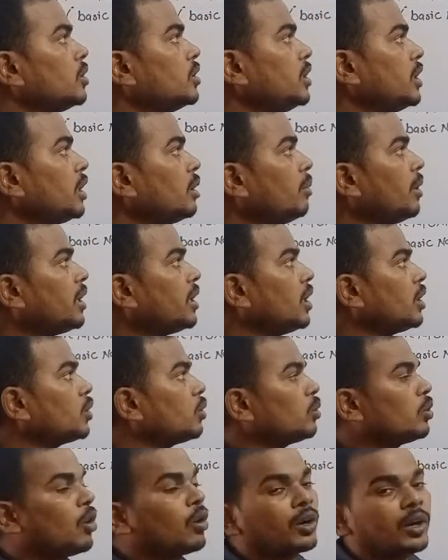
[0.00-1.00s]
Zinc metal
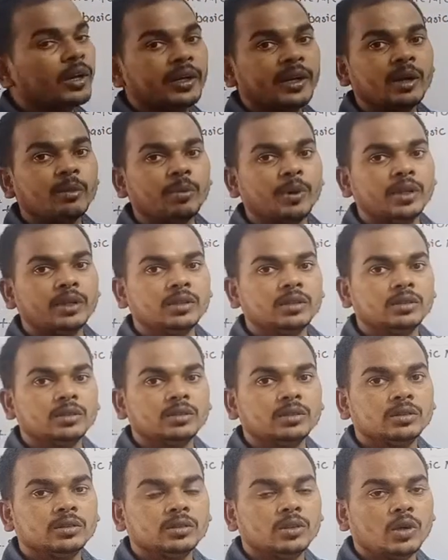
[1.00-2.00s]
do not react with
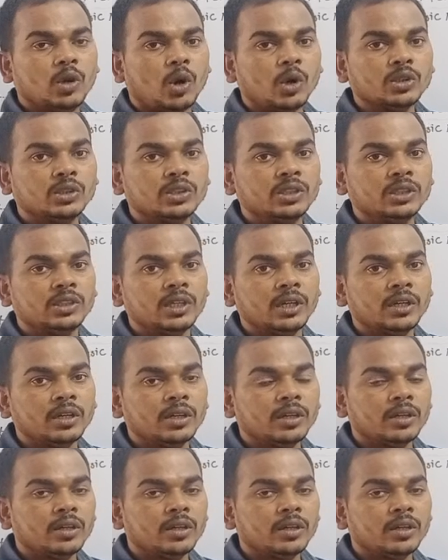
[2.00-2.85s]
oxygen